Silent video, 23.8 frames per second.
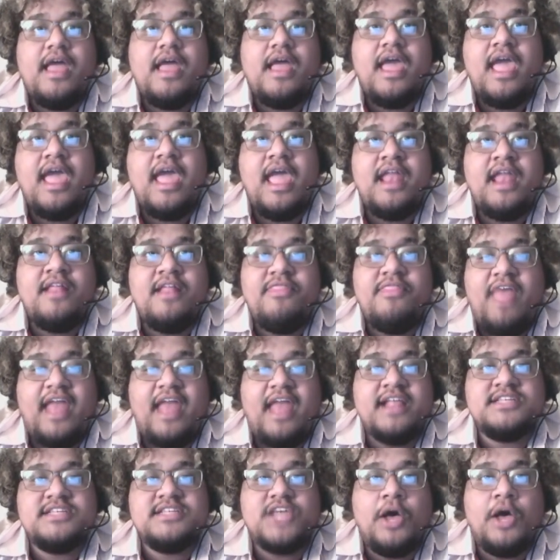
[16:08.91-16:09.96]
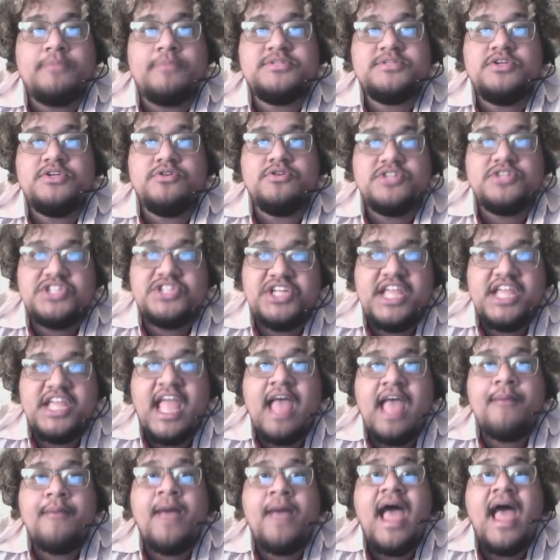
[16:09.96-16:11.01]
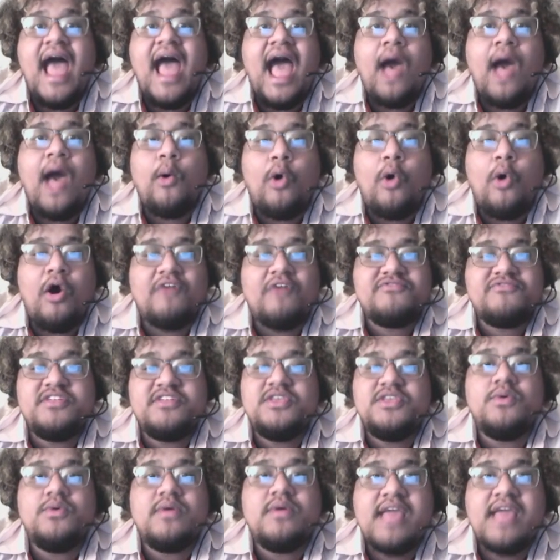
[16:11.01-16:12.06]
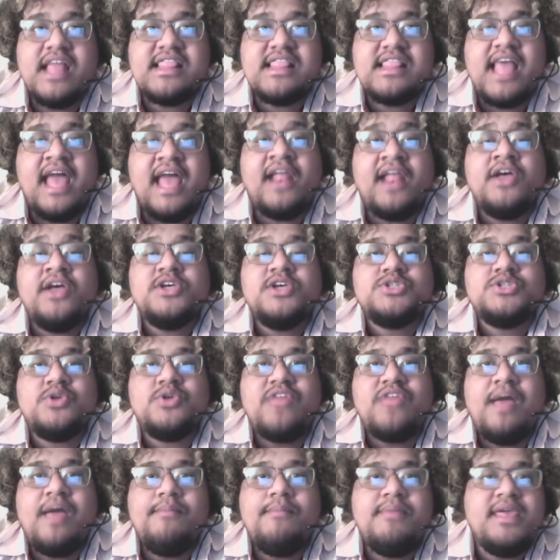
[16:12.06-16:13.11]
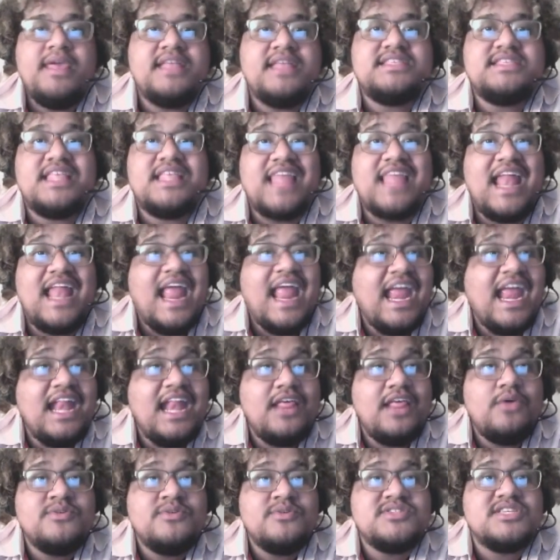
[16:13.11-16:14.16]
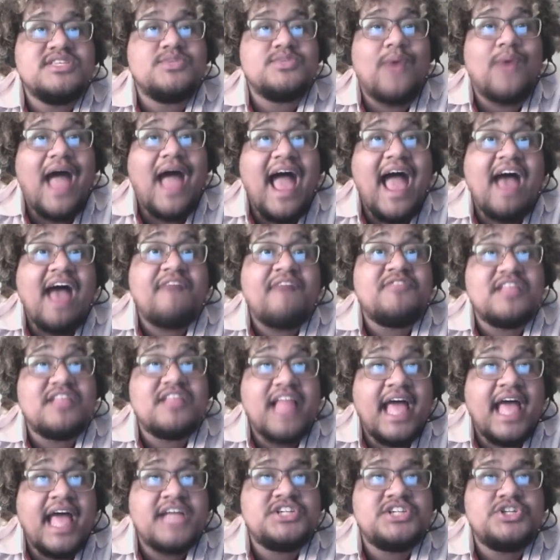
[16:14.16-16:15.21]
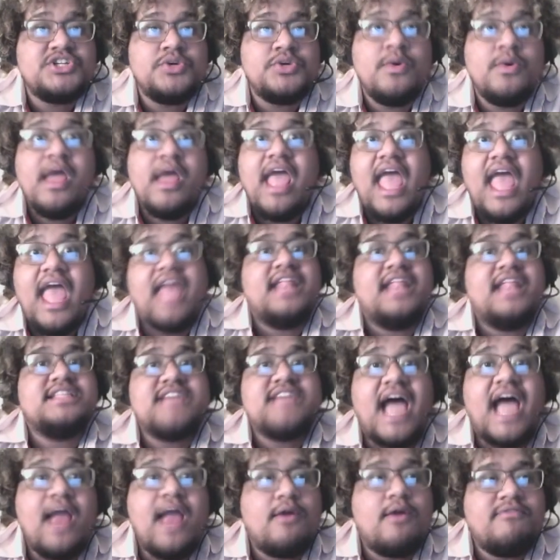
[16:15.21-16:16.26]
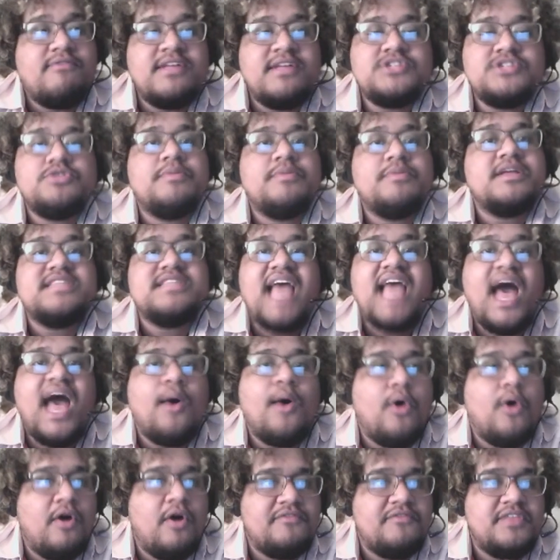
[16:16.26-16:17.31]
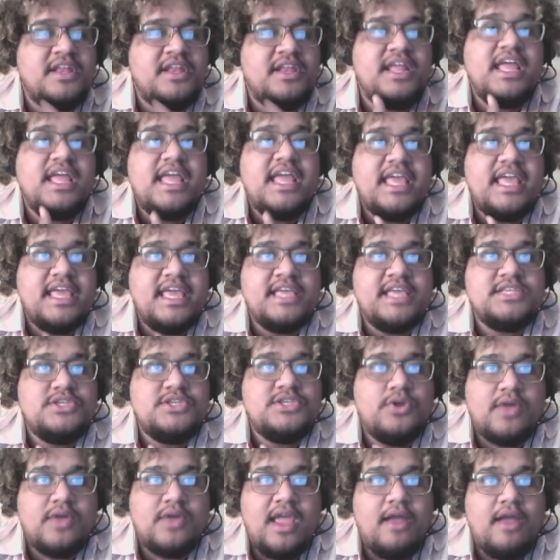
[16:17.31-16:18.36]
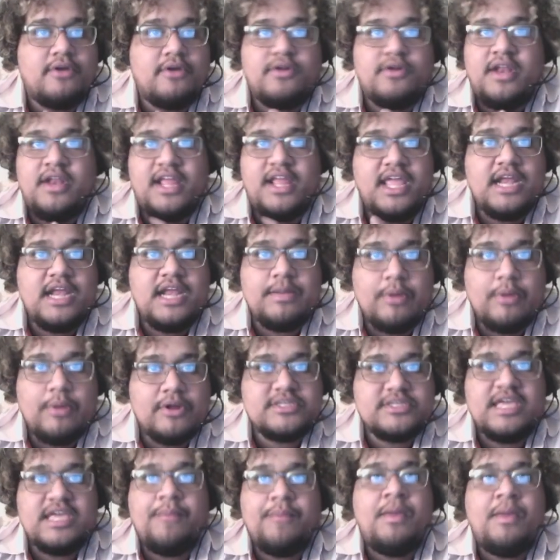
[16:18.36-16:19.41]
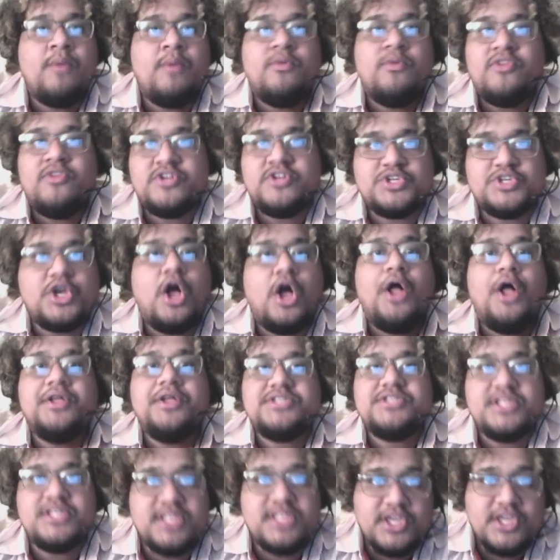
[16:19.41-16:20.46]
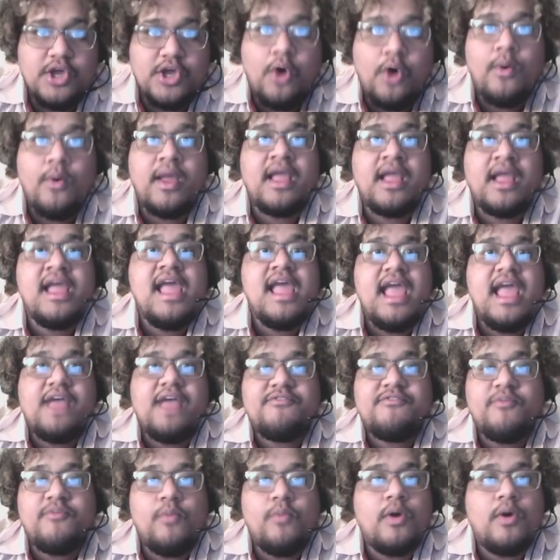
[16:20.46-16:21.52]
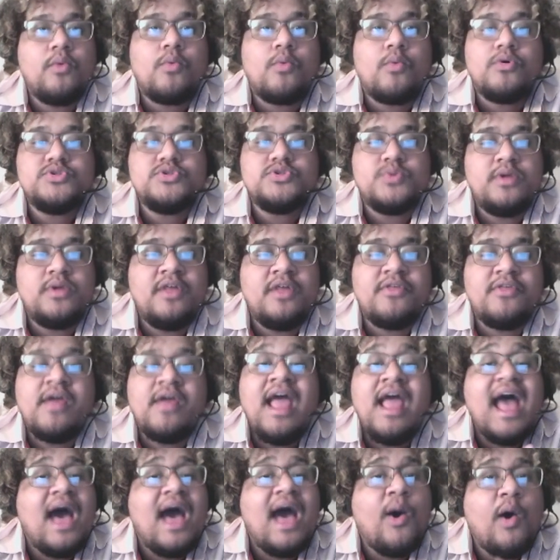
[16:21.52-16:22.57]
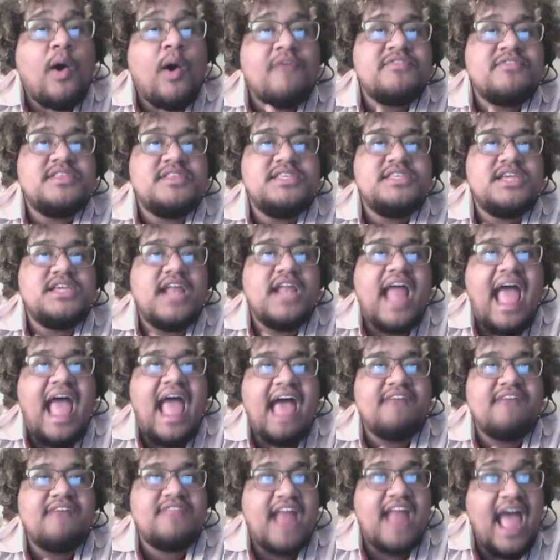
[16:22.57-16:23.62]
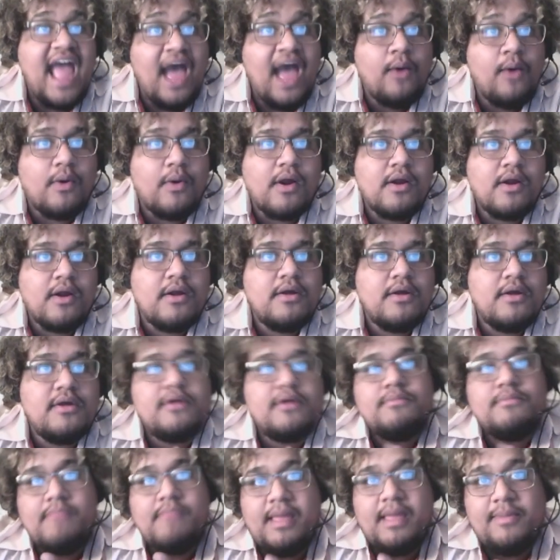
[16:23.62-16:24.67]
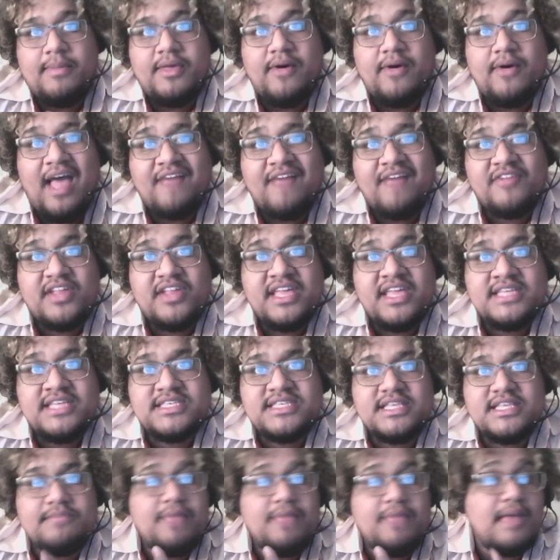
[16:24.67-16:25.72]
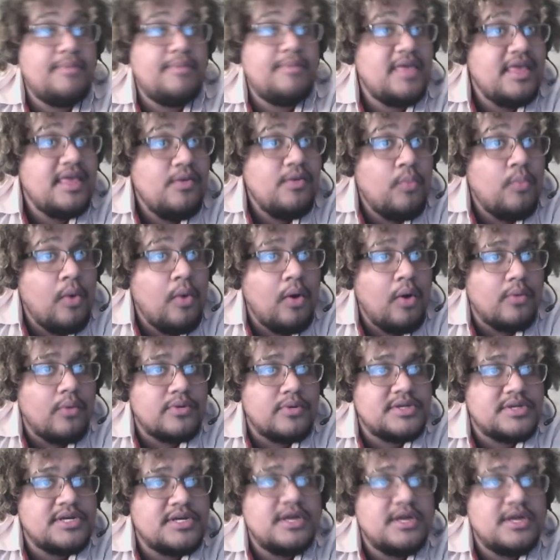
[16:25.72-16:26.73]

And that is up to your GM how often you'll get that. So that means that 80 uses will have to last you an entire adventure, because how often is your character in a Kingdom Hearts campaign where they're just constantly going from one world to another? How often is he going to have an hour? Maybe he'll have it easily. Maybe he won't.